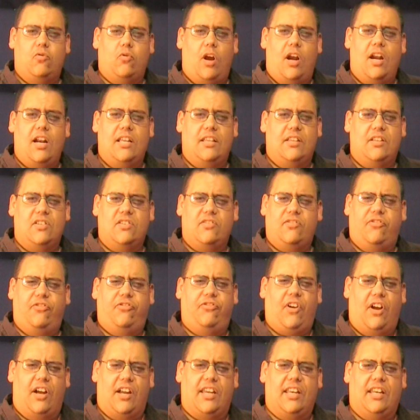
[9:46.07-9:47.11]
writing this
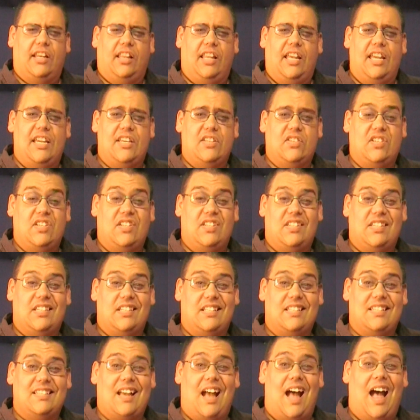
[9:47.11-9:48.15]
fucking lazy
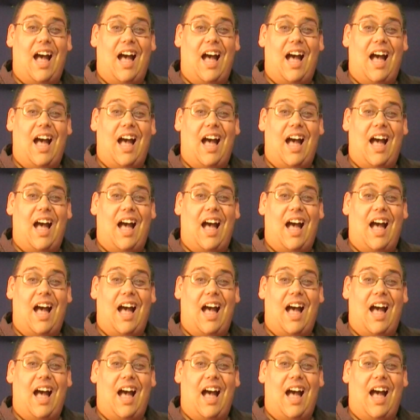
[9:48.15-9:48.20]
since